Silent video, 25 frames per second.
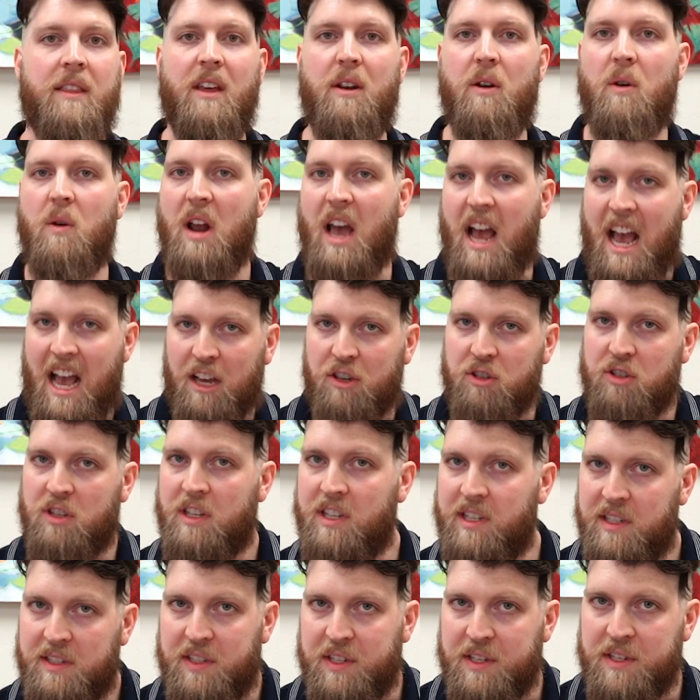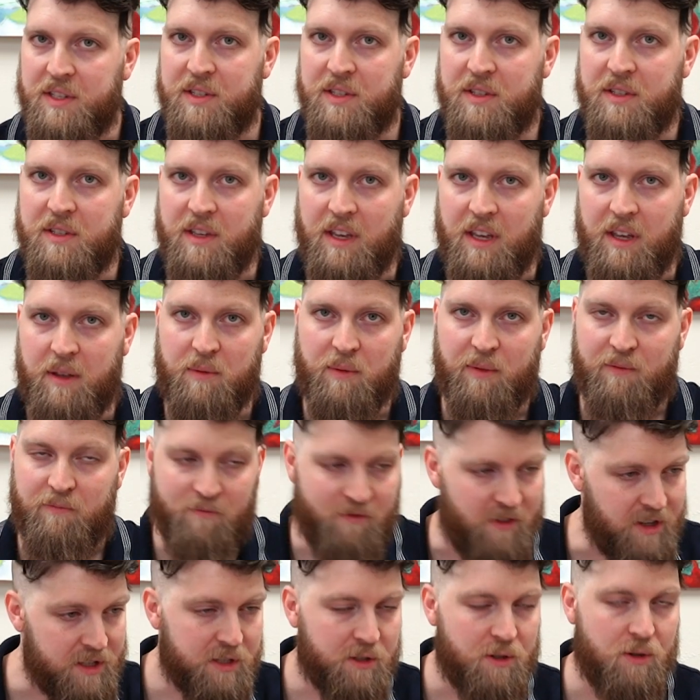They don't actually exist in
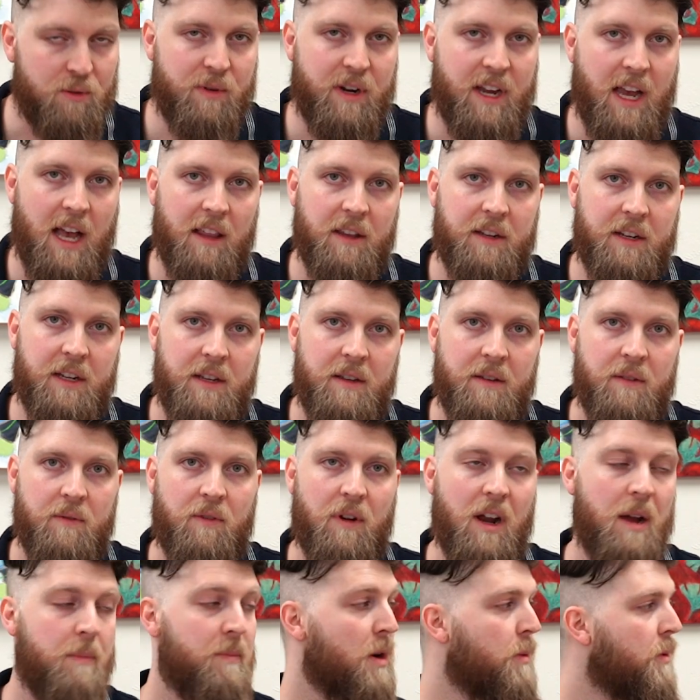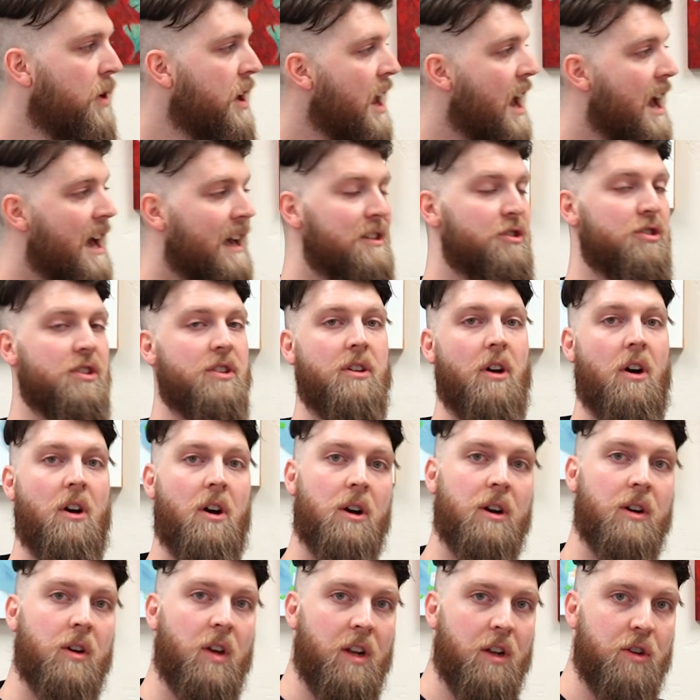physical reality, right? But we actually
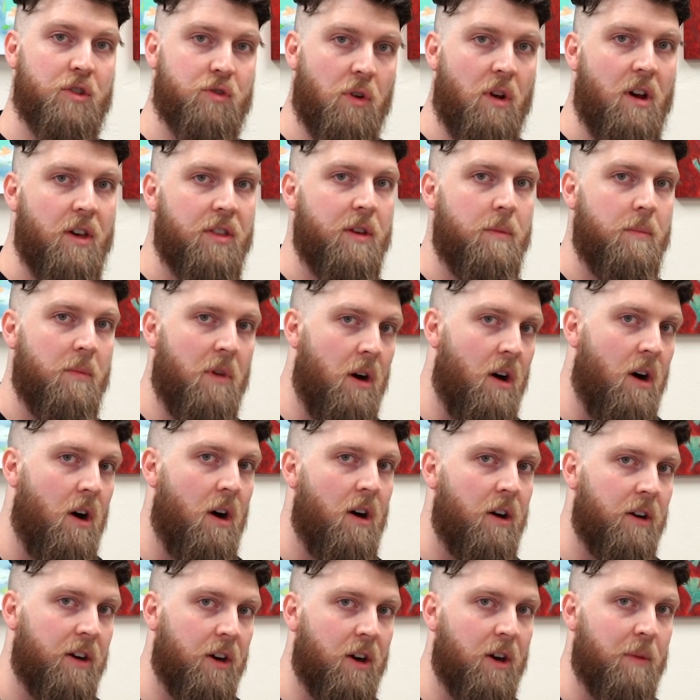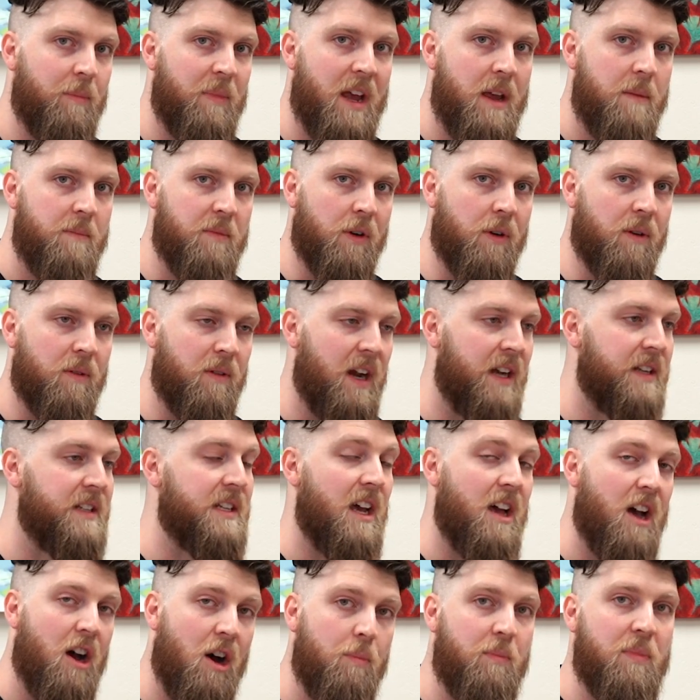are gonna draw them on our paper, right? To
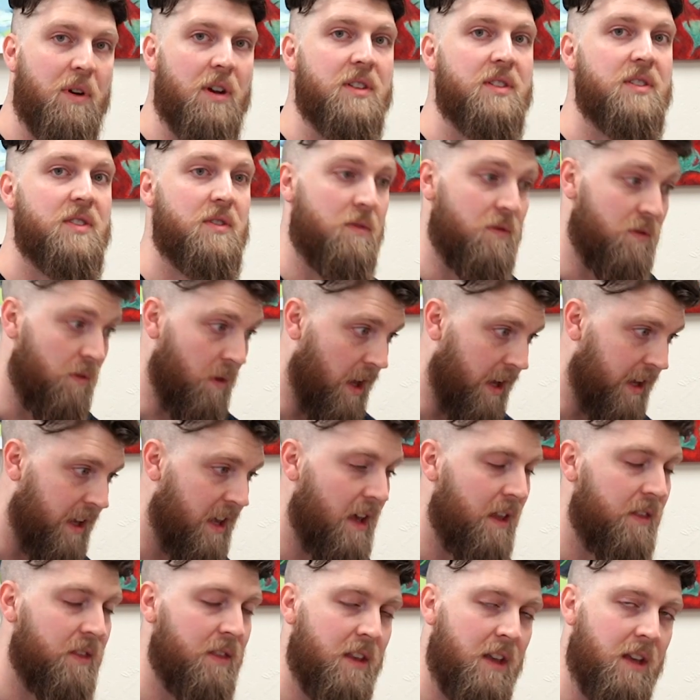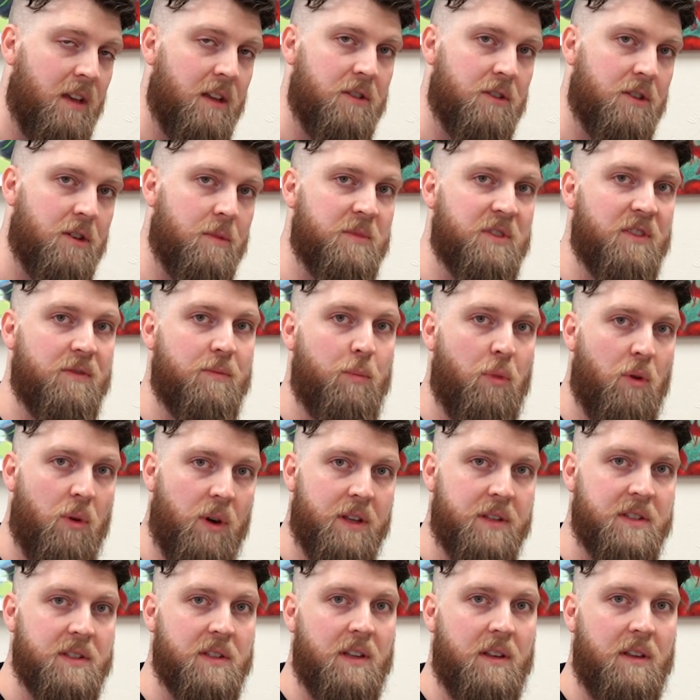help us, again, think in terms of
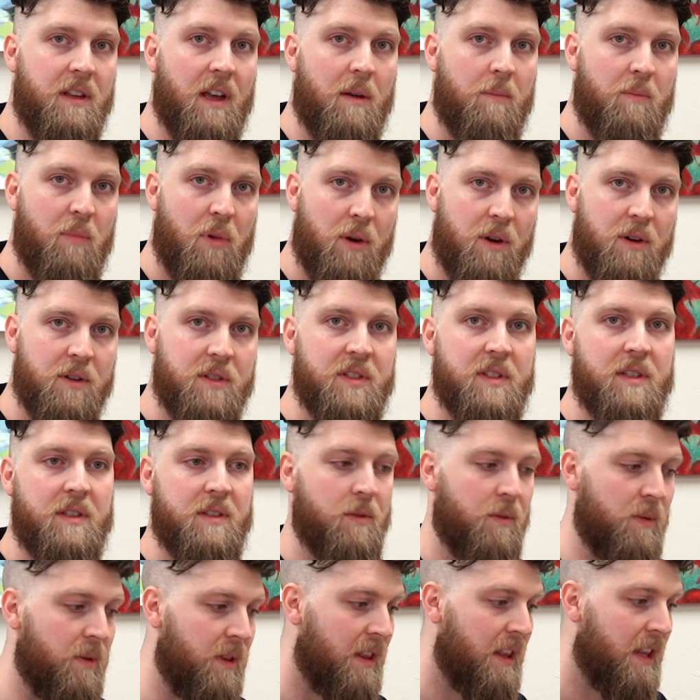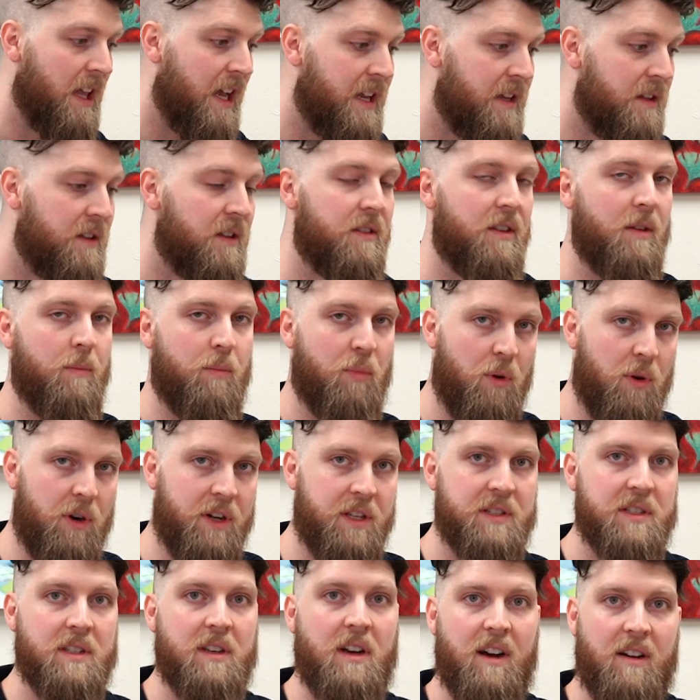points and not parts, and to relate the
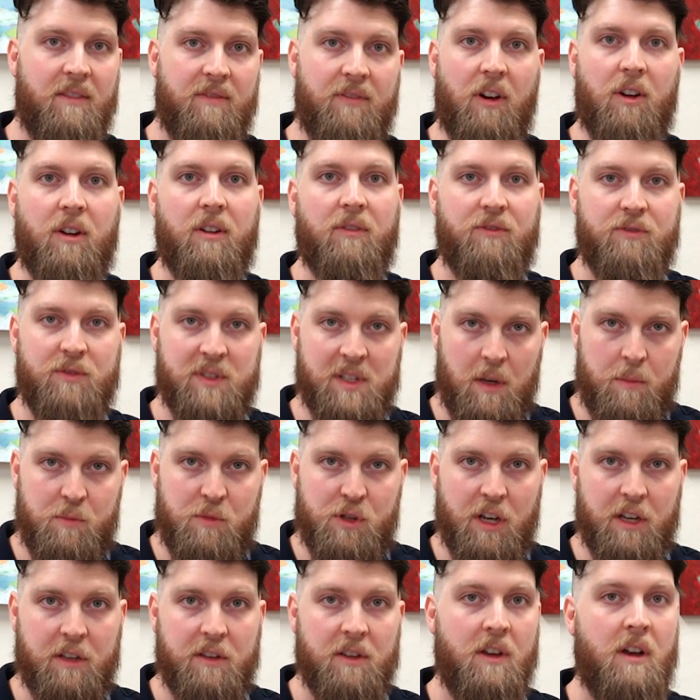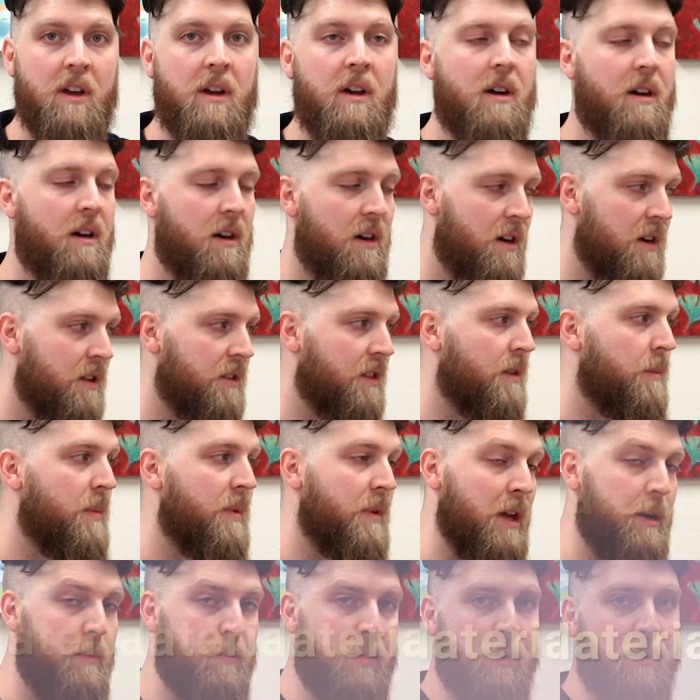points of our subject on the
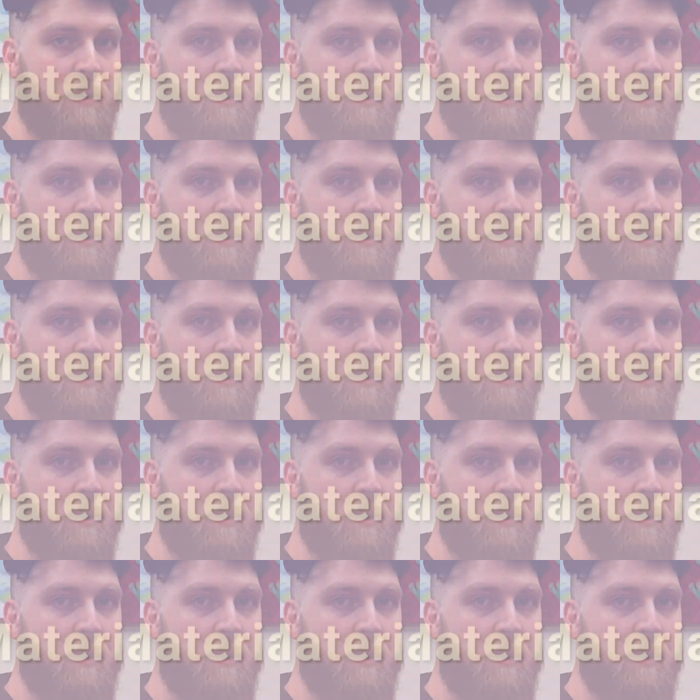paper.